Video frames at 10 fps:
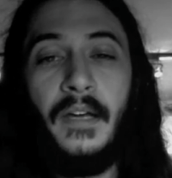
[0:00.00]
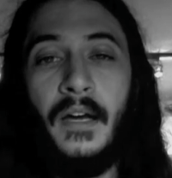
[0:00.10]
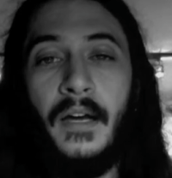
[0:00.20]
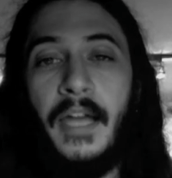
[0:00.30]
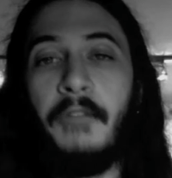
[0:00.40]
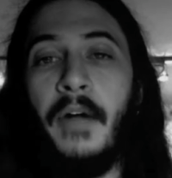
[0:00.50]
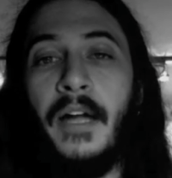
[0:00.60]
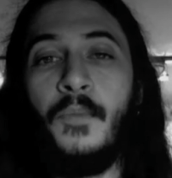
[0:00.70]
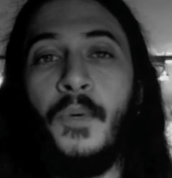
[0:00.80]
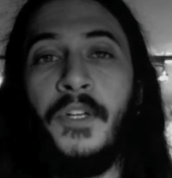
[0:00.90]

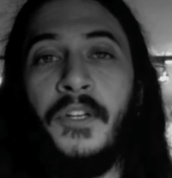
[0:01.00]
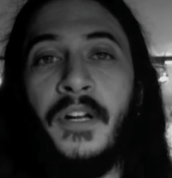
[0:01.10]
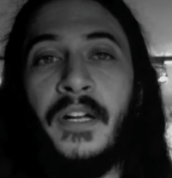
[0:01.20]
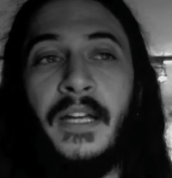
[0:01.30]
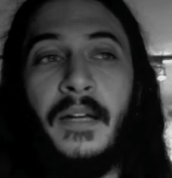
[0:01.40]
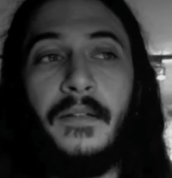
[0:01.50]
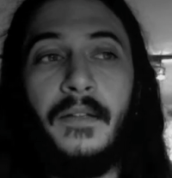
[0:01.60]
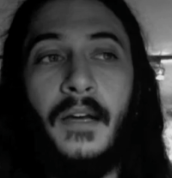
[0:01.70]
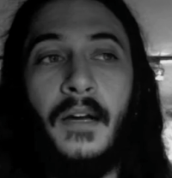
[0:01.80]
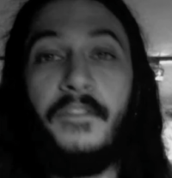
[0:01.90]
hayride where you're going to get
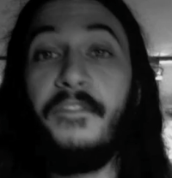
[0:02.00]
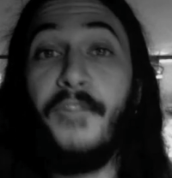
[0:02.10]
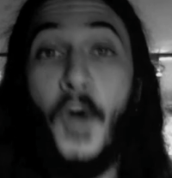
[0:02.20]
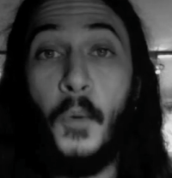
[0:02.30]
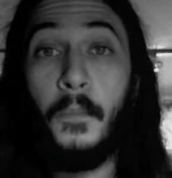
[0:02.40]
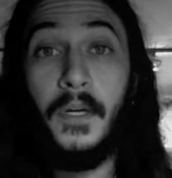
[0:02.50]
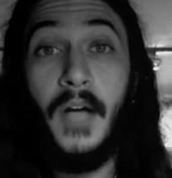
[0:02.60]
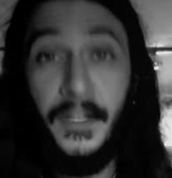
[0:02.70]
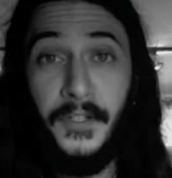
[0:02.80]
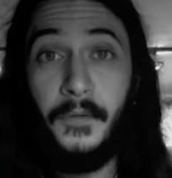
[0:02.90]
foam
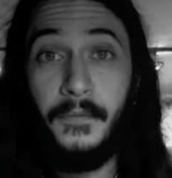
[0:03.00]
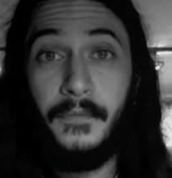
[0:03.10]
on you.